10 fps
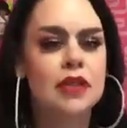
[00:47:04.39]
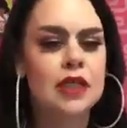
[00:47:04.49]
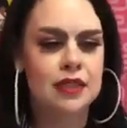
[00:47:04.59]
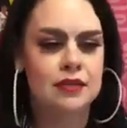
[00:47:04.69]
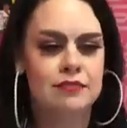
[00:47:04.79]

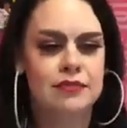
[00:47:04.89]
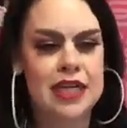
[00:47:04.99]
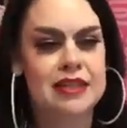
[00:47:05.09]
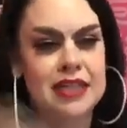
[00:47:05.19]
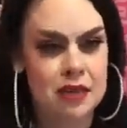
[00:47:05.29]
And
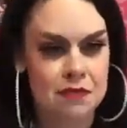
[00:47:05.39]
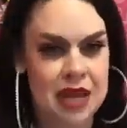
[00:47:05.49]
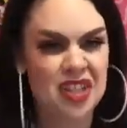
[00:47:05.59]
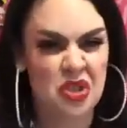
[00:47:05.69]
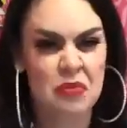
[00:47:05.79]
I think that
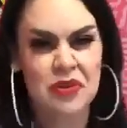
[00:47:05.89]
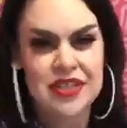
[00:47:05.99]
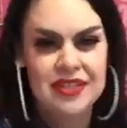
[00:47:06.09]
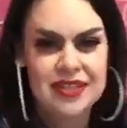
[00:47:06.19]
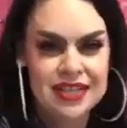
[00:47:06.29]
actually
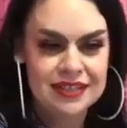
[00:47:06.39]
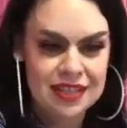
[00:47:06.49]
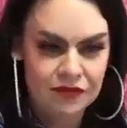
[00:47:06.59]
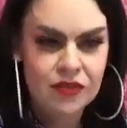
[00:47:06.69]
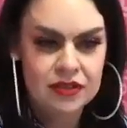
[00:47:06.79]
presents a
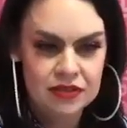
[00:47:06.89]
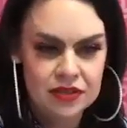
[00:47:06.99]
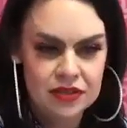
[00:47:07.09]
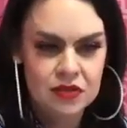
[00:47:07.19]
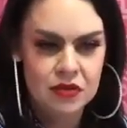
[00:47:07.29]
different
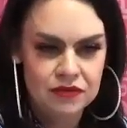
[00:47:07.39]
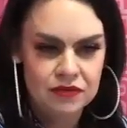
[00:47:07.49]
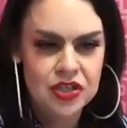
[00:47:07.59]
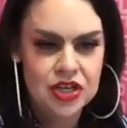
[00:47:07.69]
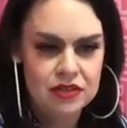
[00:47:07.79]
sort of
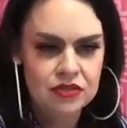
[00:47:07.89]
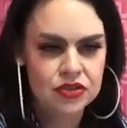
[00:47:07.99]
challenge.